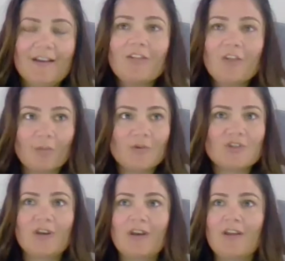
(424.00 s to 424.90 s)
the
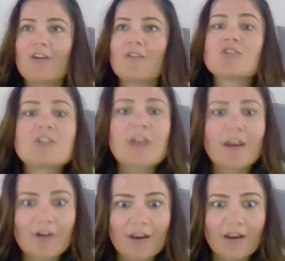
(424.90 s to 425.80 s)
opportunity of
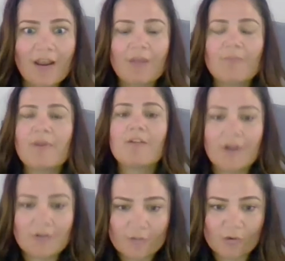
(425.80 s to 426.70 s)
sharing and being
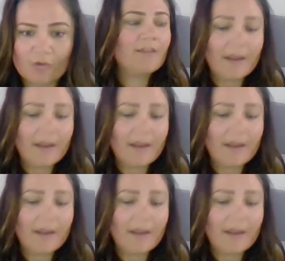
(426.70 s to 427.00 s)
vulnerable.